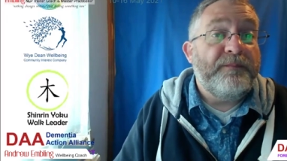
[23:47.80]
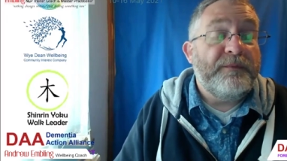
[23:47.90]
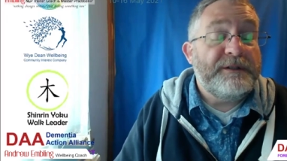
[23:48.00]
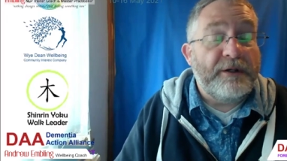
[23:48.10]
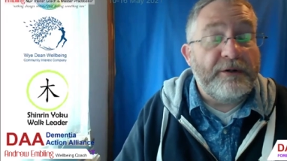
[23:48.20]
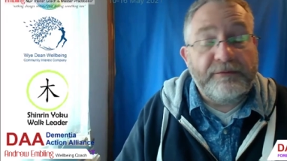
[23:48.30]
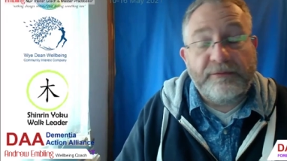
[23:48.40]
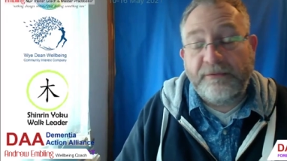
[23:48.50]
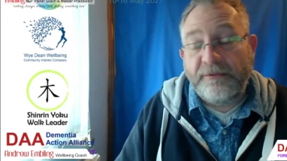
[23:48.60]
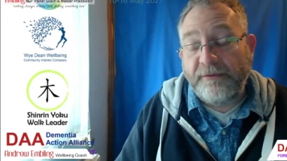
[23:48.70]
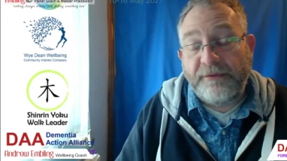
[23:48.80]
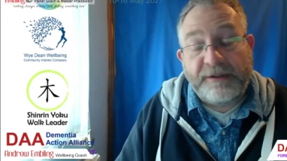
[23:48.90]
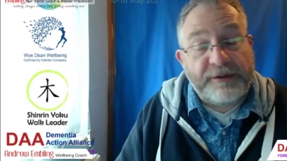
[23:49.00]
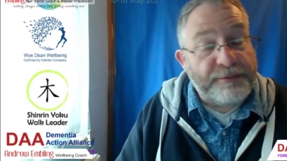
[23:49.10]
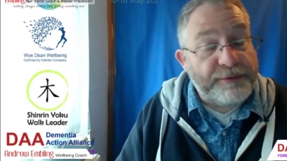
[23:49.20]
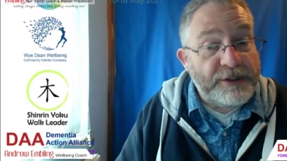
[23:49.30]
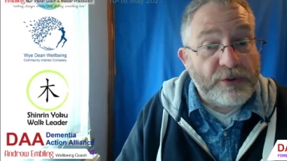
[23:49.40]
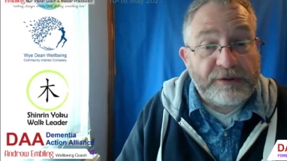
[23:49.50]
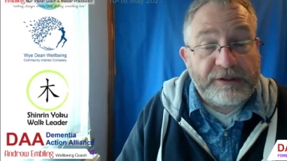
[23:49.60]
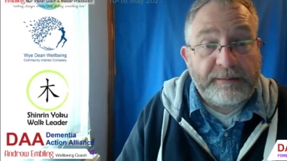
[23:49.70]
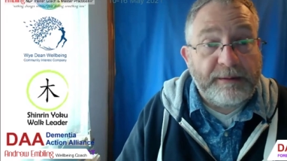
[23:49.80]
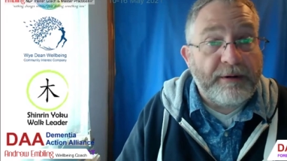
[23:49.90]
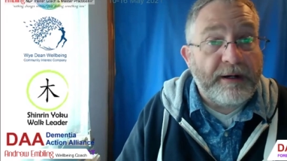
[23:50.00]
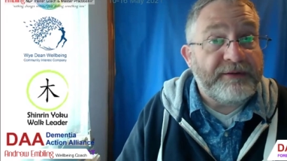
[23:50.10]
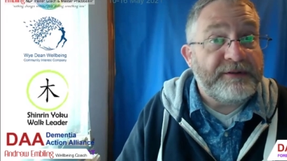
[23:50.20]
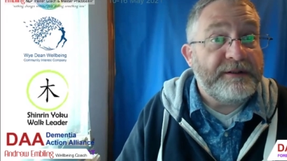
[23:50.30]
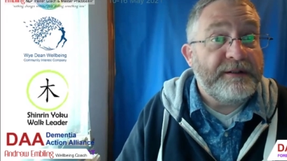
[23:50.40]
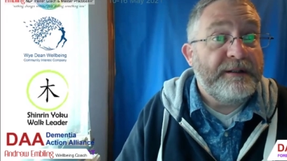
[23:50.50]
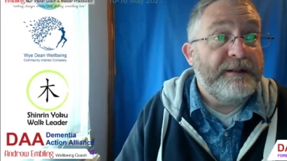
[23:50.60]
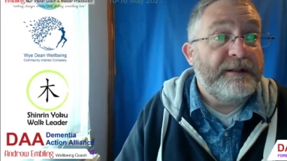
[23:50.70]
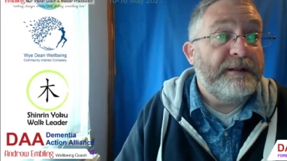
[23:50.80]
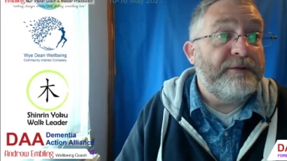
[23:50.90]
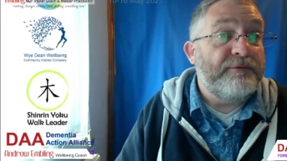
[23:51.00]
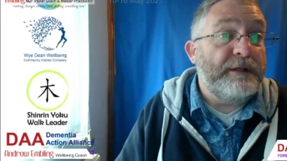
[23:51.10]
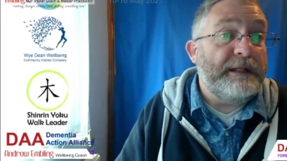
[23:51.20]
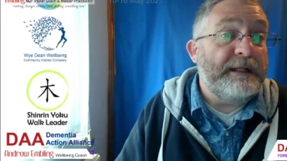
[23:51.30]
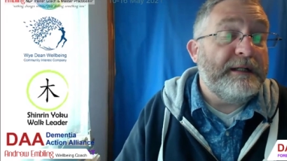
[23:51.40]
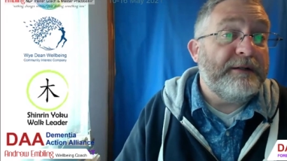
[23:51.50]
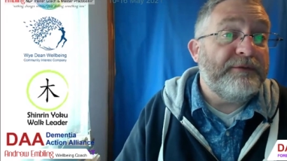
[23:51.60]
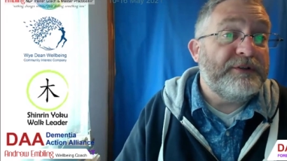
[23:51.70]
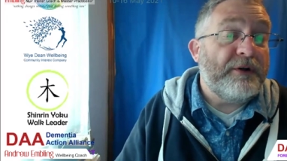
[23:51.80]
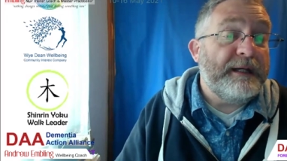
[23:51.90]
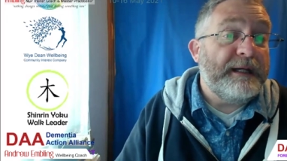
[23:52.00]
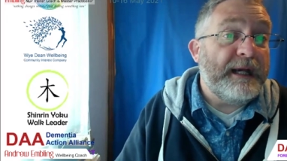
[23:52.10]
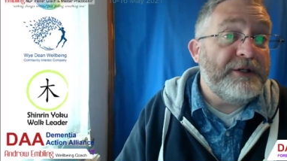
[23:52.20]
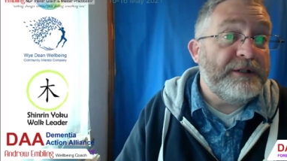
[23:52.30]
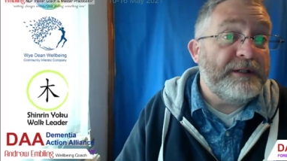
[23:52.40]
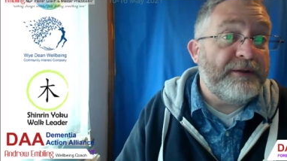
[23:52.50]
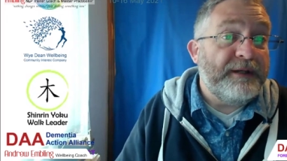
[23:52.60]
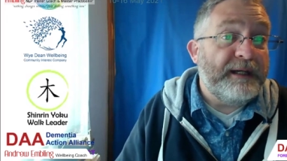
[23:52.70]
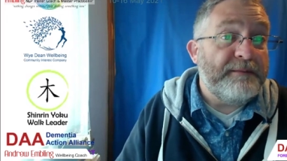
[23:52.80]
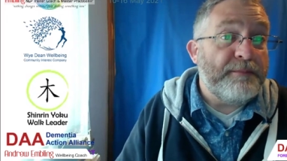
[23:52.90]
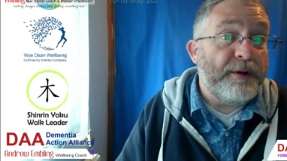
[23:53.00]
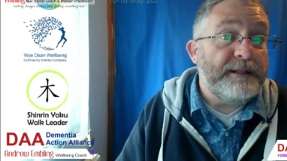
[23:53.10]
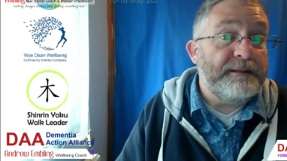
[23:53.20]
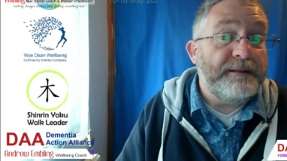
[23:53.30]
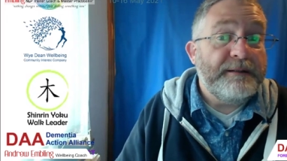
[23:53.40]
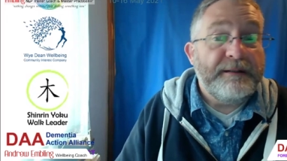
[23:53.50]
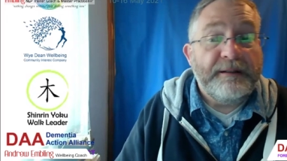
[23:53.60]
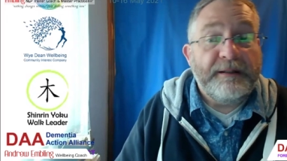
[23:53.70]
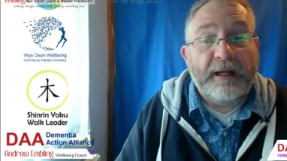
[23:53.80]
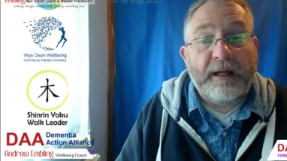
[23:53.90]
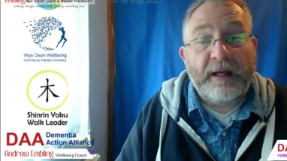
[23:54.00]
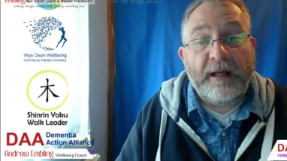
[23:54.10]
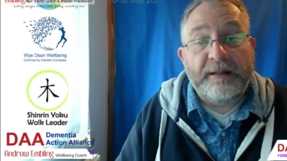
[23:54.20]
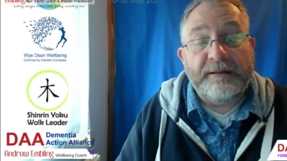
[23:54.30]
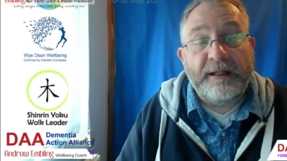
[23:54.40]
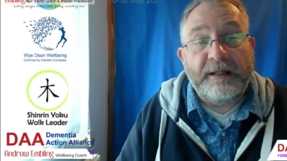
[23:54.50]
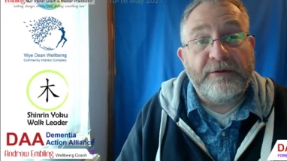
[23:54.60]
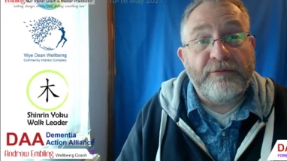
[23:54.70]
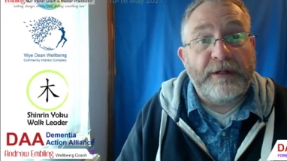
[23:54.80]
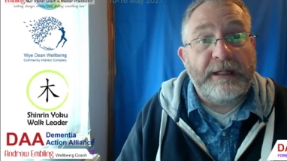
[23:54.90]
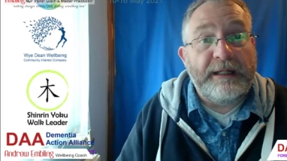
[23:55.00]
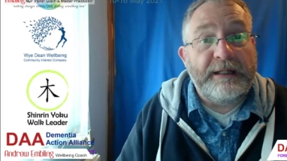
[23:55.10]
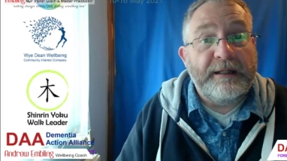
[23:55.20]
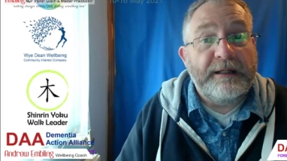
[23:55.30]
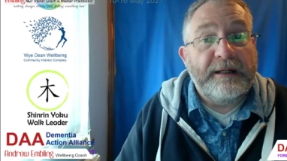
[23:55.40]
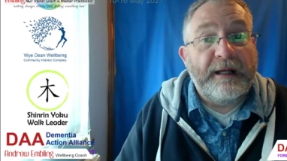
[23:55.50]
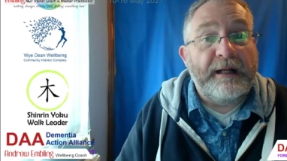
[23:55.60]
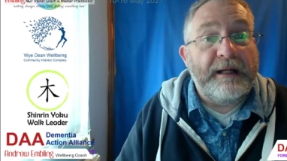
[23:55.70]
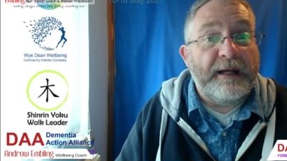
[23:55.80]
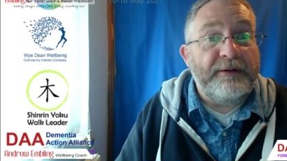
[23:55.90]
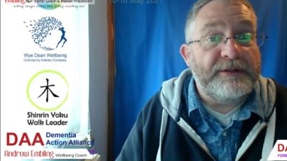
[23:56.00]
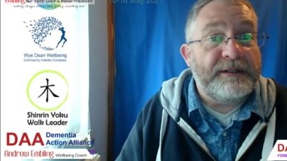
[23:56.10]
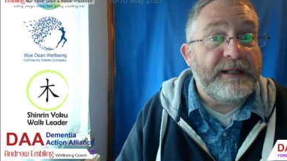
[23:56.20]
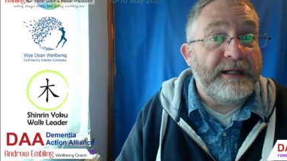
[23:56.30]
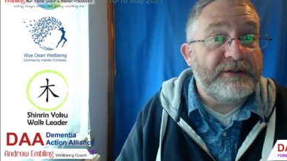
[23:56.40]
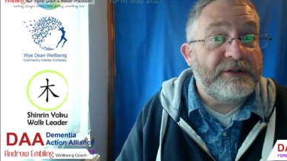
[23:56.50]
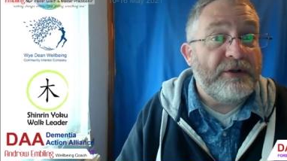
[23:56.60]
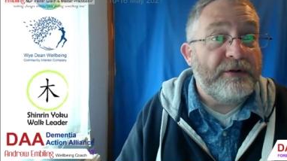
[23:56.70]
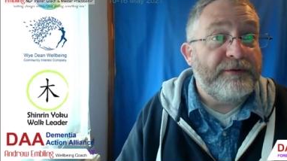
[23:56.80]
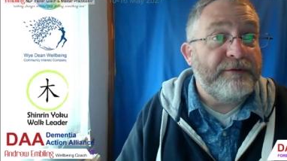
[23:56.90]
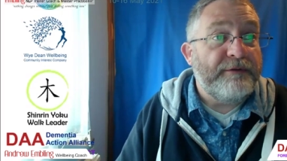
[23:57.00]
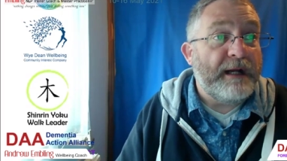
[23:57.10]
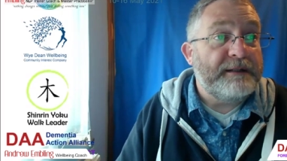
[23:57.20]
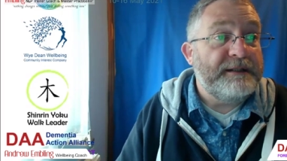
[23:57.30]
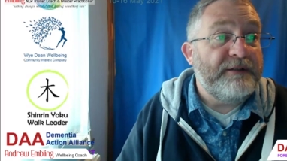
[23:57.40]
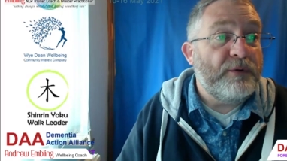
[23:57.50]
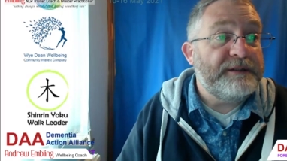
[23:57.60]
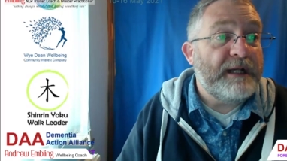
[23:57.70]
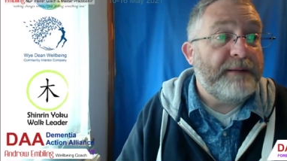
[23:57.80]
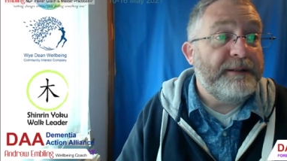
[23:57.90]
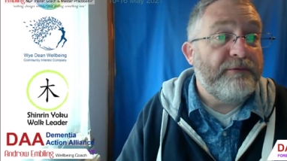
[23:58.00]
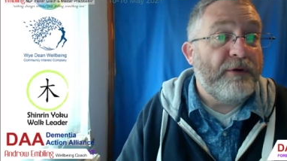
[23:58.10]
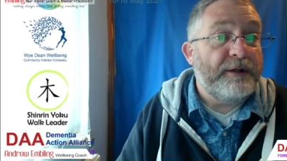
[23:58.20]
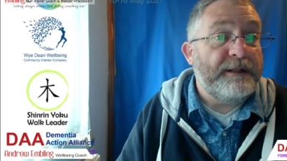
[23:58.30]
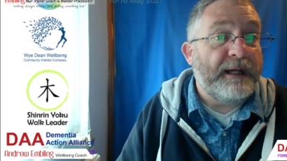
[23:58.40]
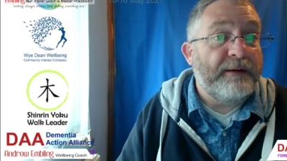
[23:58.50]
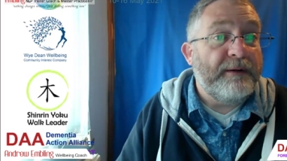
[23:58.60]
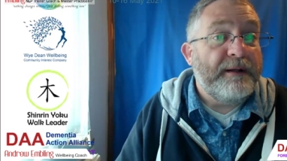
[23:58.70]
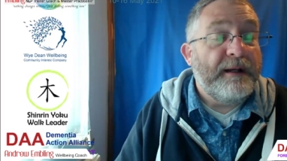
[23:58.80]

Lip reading: So the 3 short tummy breaths can really kind of start engaging that thinking brain, and can really allow you to take stock of the reality of what's happening right now.